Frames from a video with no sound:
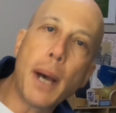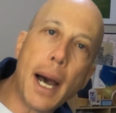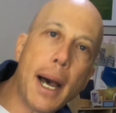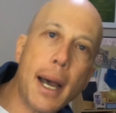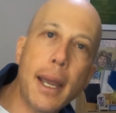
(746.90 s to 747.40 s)

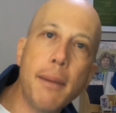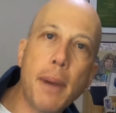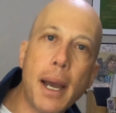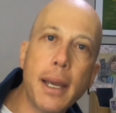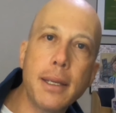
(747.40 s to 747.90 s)
behind
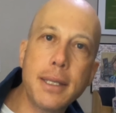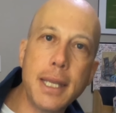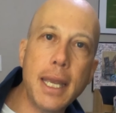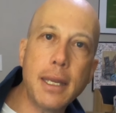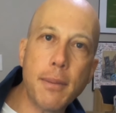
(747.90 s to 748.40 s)
my
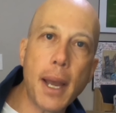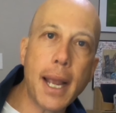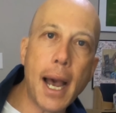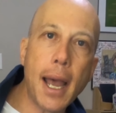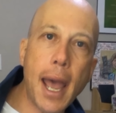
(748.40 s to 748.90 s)
seat in my
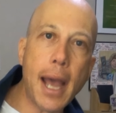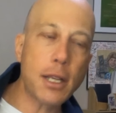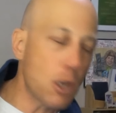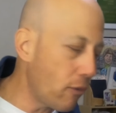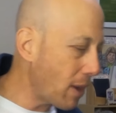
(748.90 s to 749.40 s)

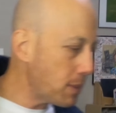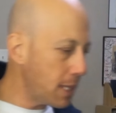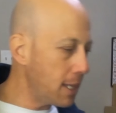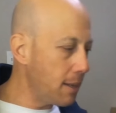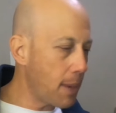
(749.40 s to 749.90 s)
kayak. So if I'm
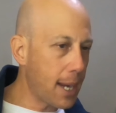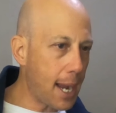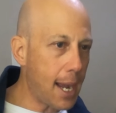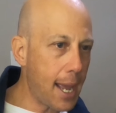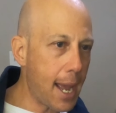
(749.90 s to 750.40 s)
sitting in my
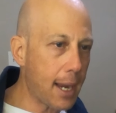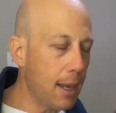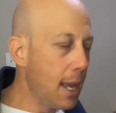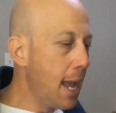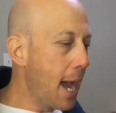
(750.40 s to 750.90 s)
kayak,
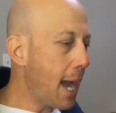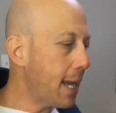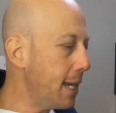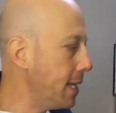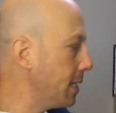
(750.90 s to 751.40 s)
I can